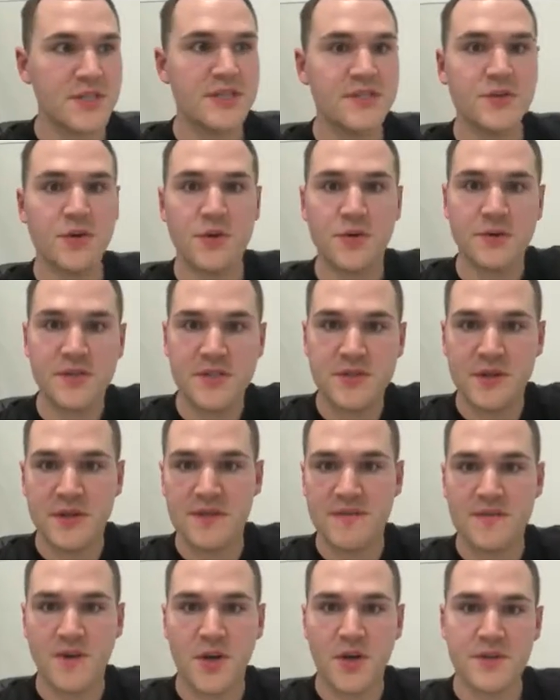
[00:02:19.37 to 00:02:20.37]
He's got all these
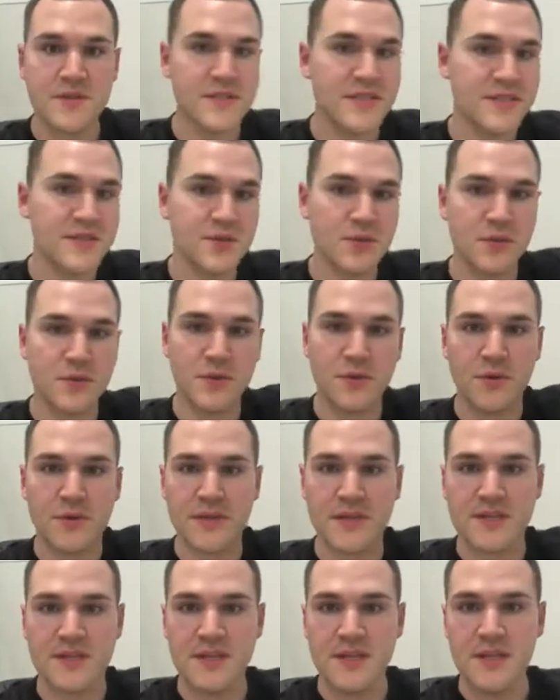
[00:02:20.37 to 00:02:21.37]
credit files. He's doing all
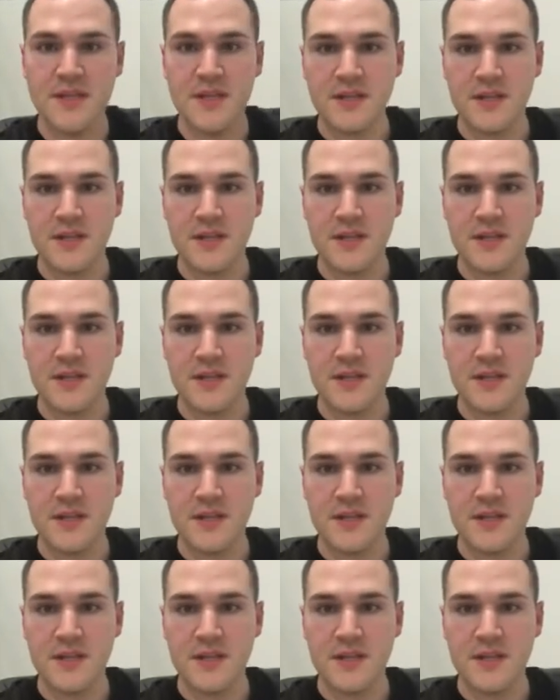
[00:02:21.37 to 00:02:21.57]
this